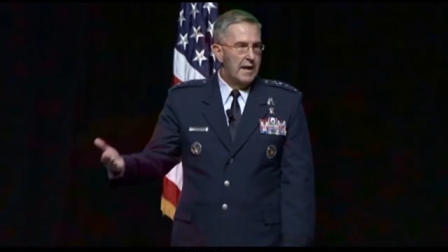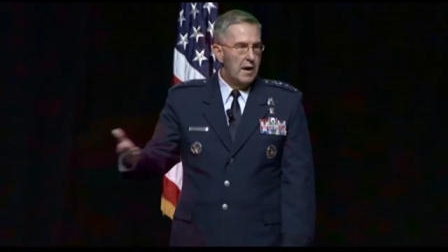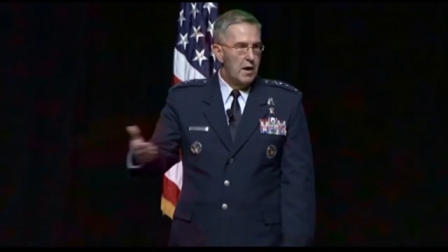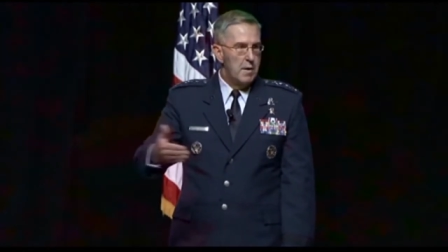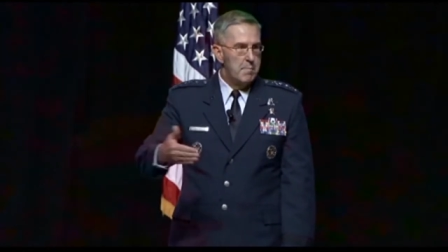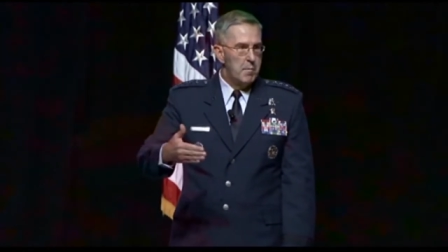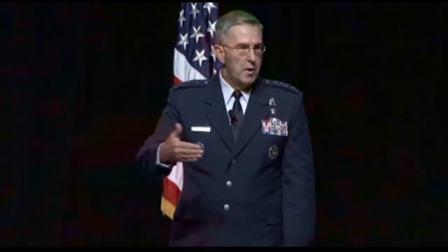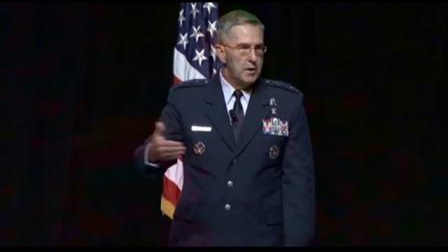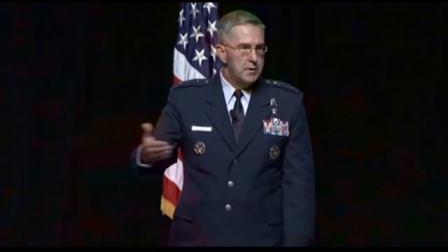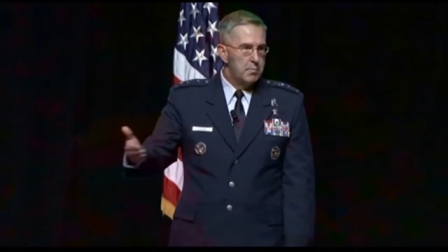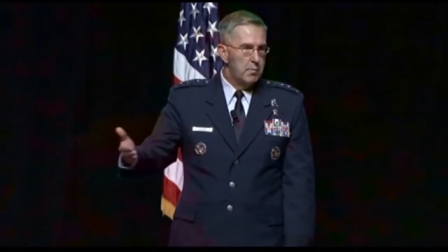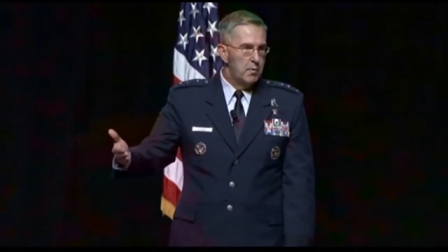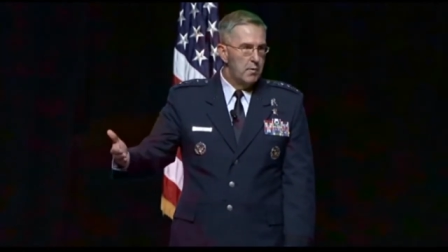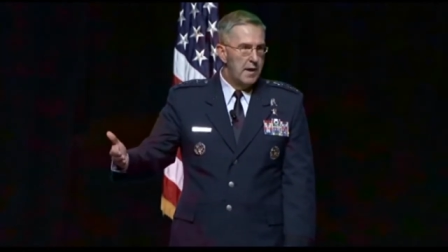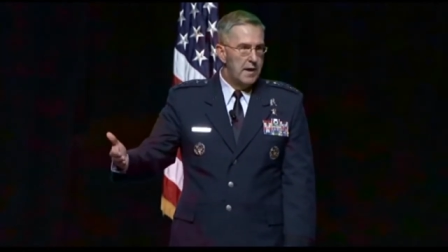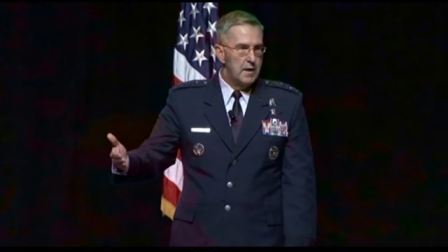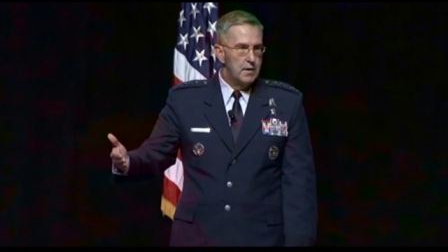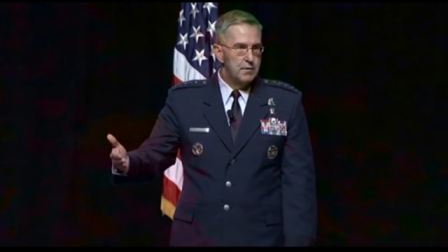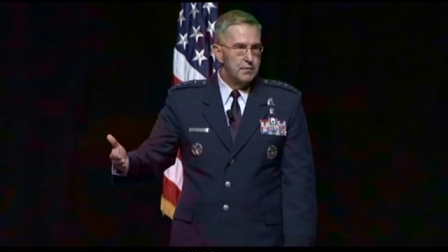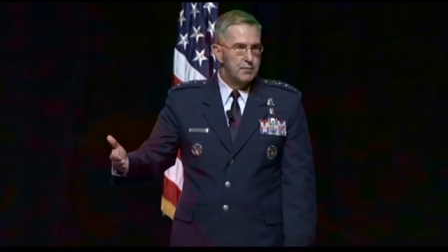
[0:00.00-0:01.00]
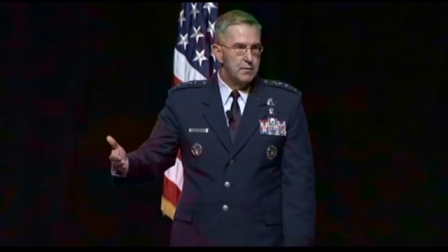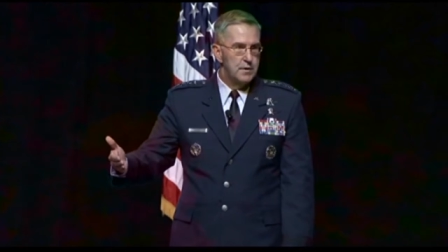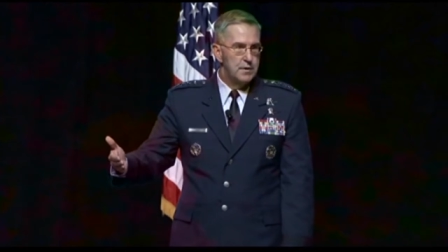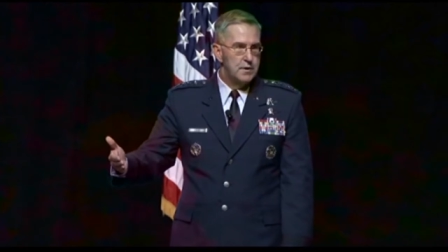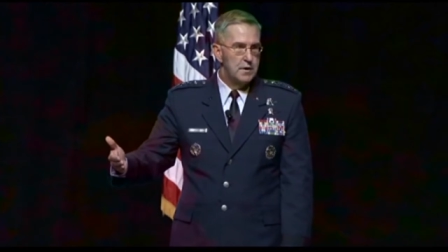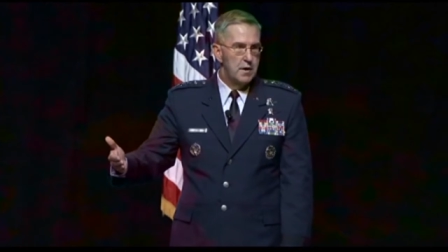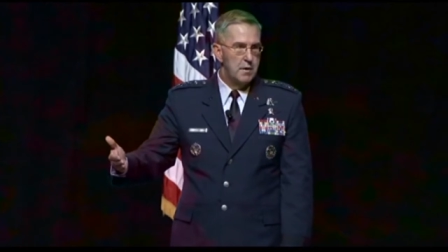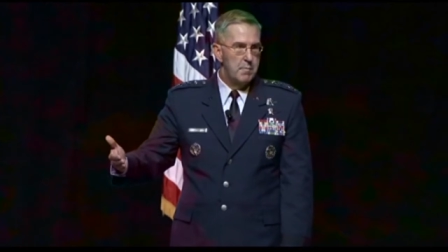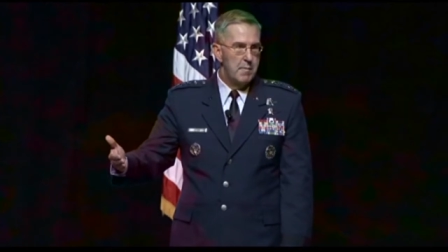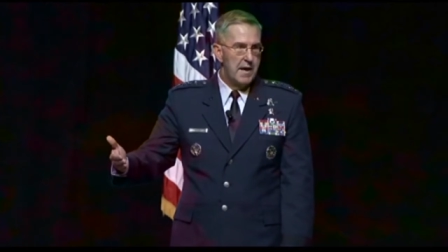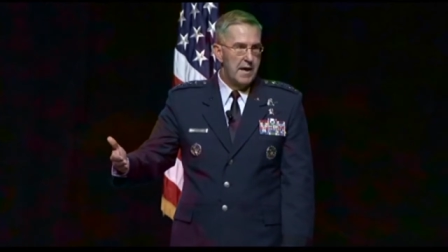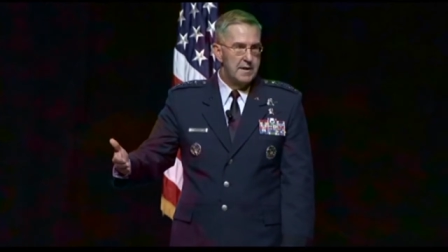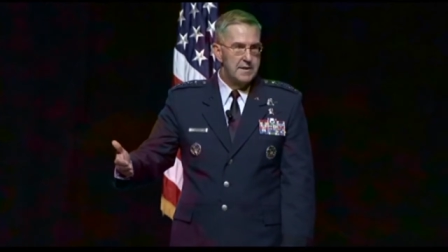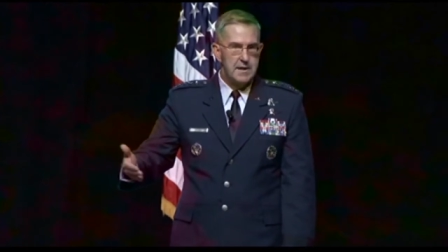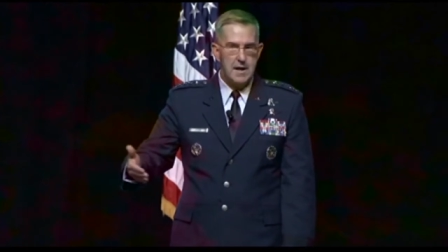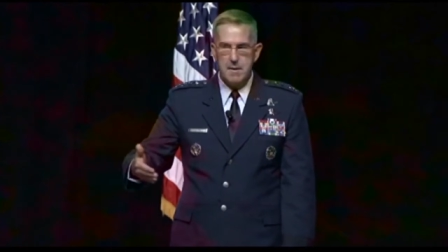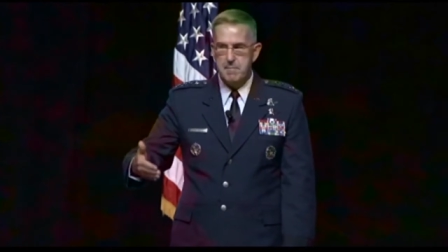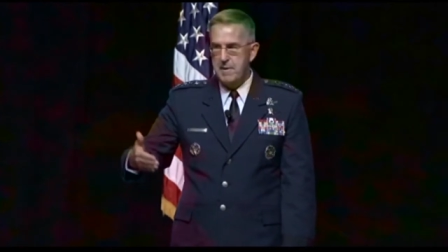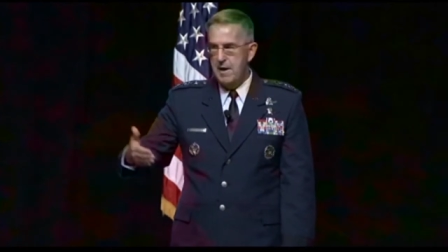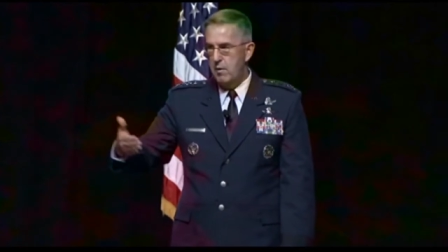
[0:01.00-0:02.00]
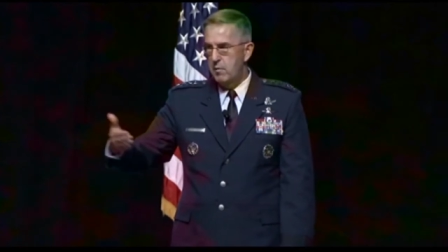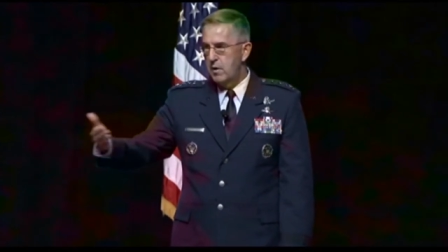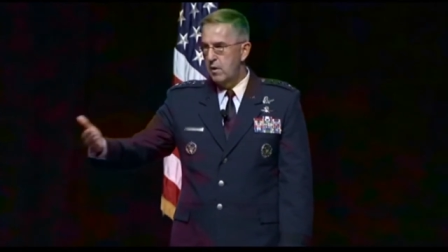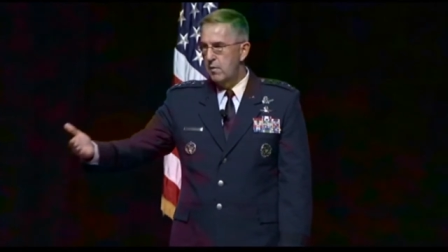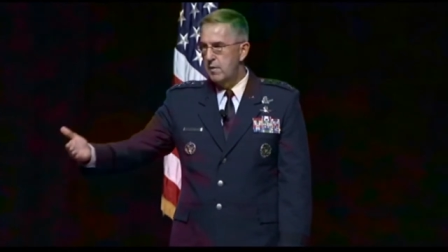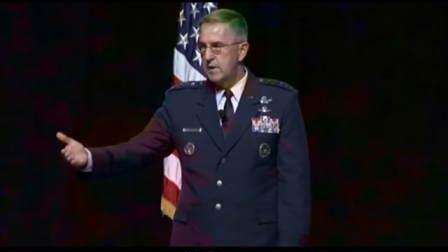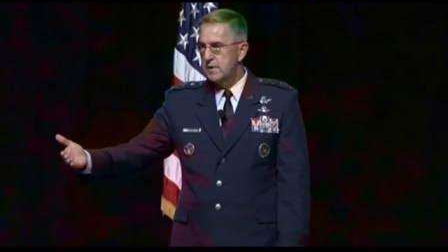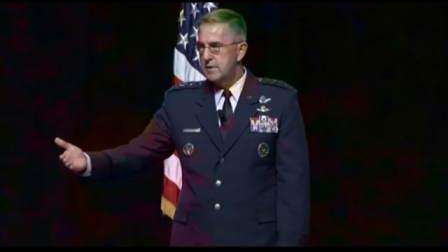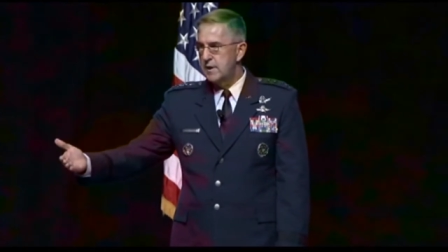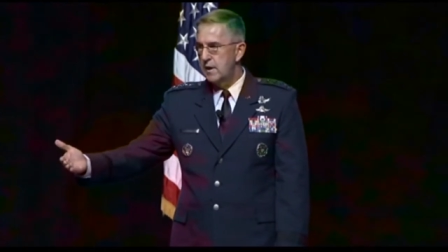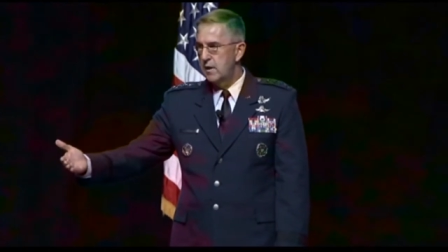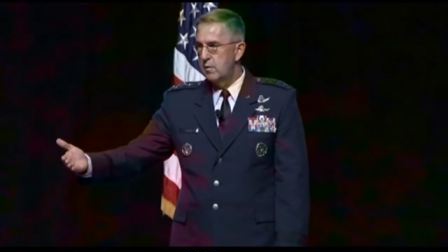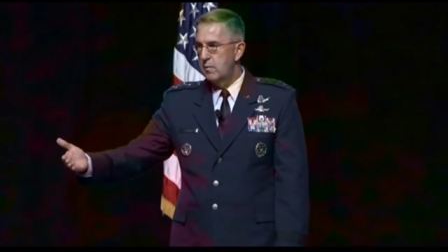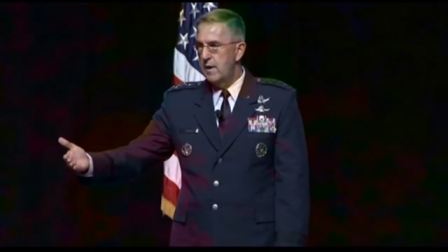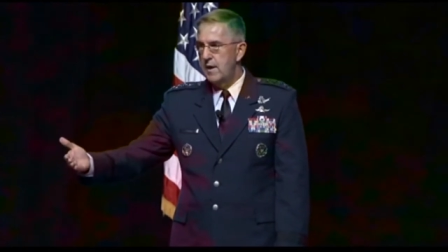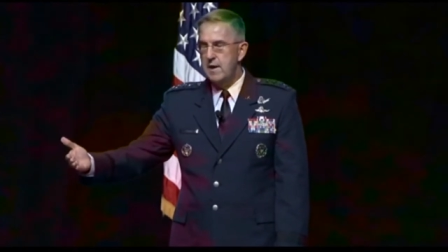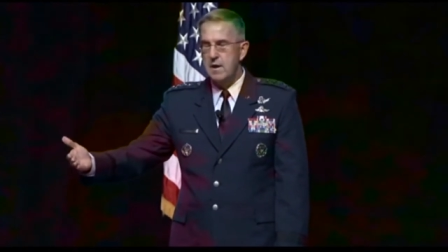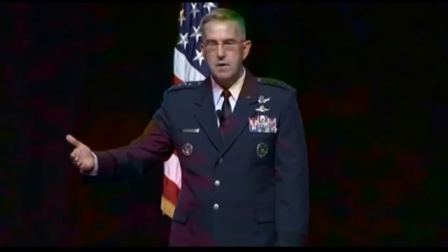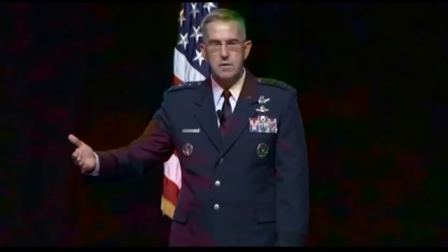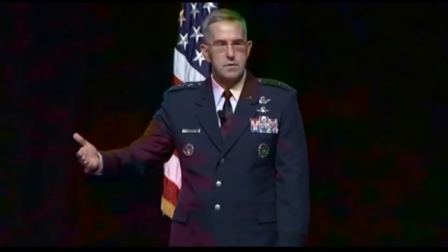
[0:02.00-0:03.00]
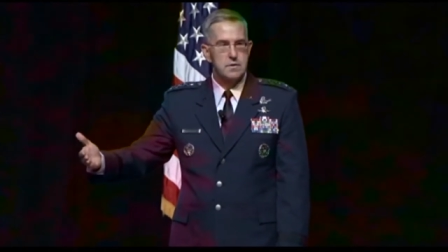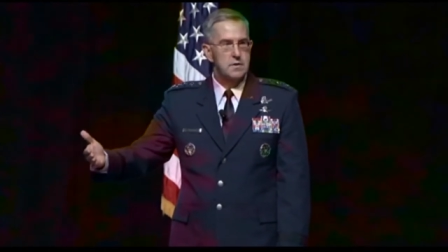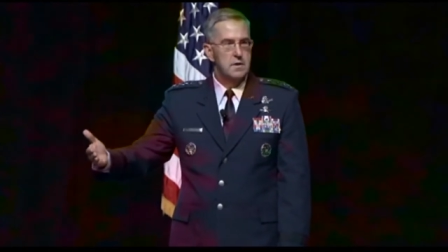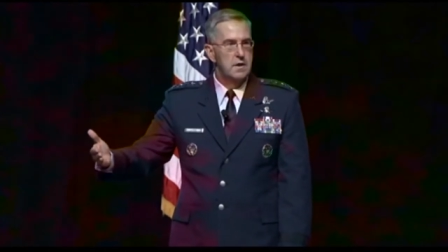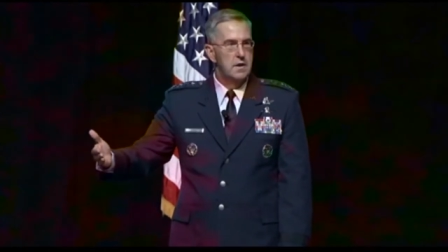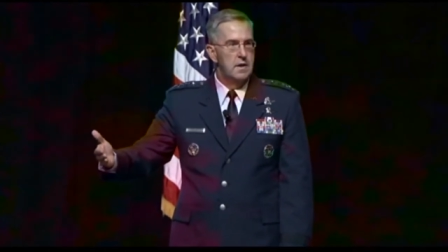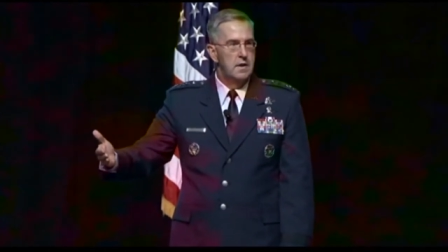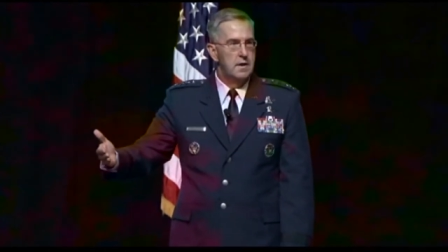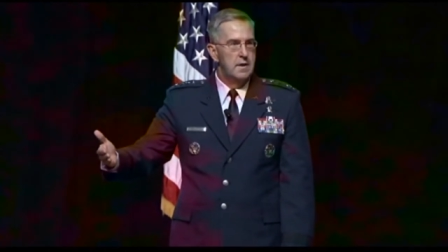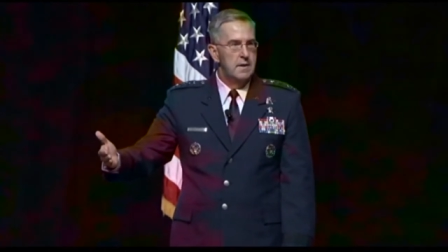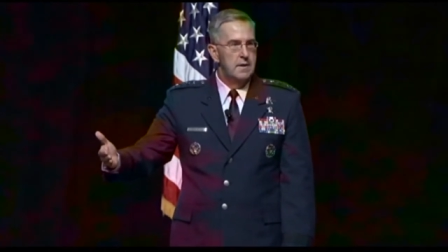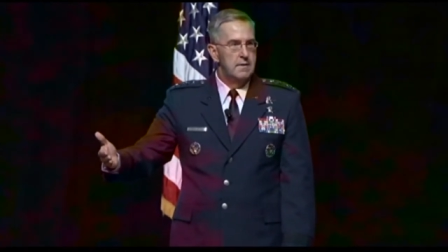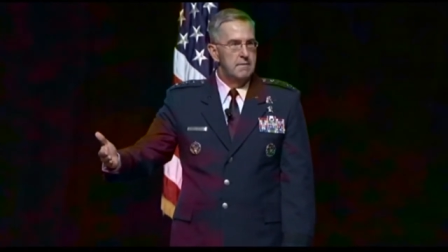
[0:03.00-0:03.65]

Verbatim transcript: We had to carry multiple radios for a certain amount of time. Now we're going to single radios.